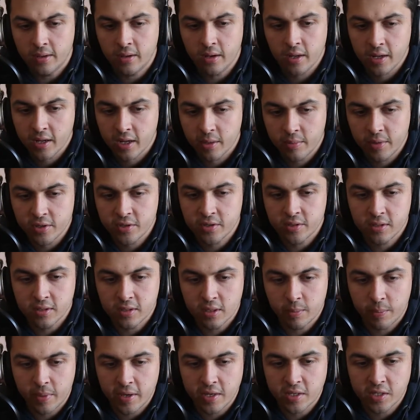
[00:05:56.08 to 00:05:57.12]
like I mentioned
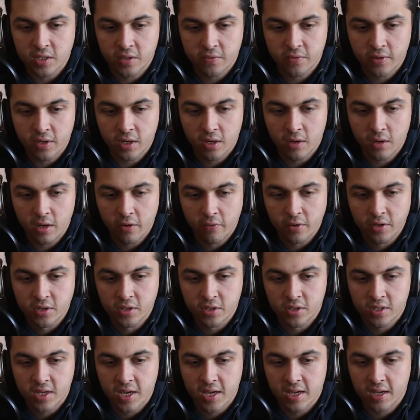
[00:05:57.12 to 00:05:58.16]
in the basics video, if we
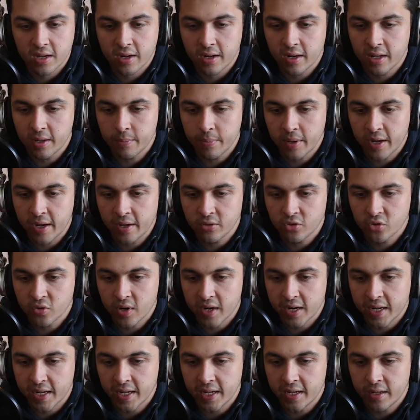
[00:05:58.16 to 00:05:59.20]
just take a clip and
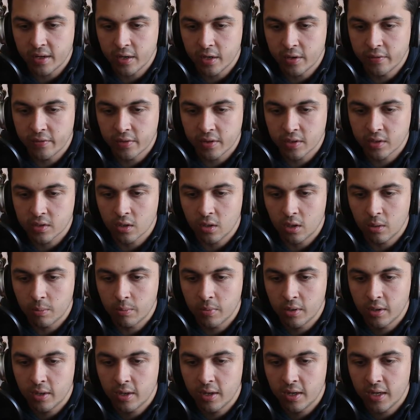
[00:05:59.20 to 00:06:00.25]
drag it in over the top,
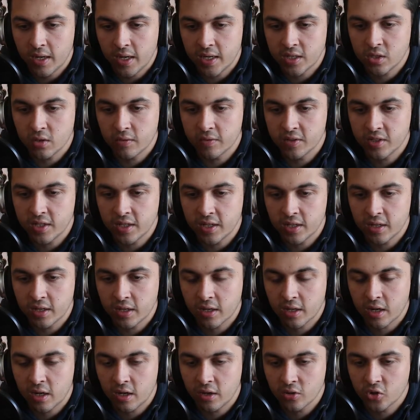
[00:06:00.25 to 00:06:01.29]
it's obviously going
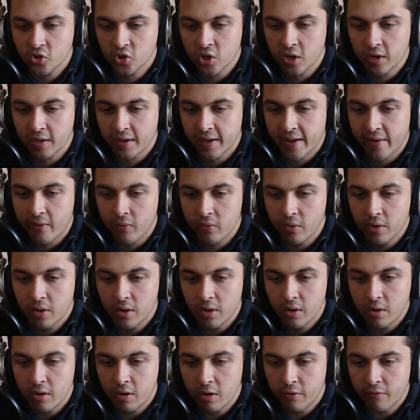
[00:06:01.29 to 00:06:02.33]
to cut a chunk out
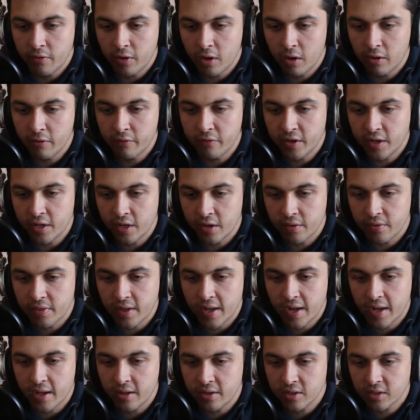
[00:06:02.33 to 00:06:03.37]
of our video there.